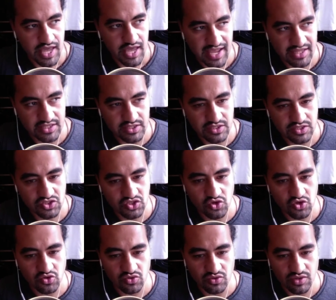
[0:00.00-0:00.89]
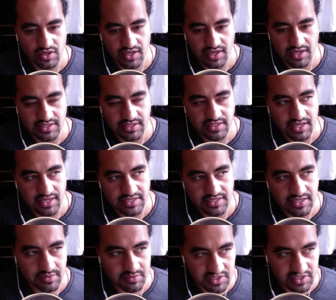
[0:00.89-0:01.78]
And so it
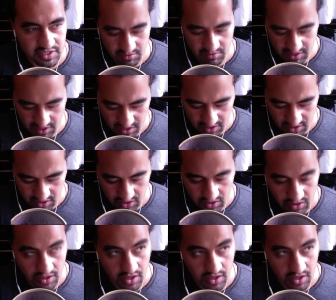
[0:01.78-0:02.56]
seems to me,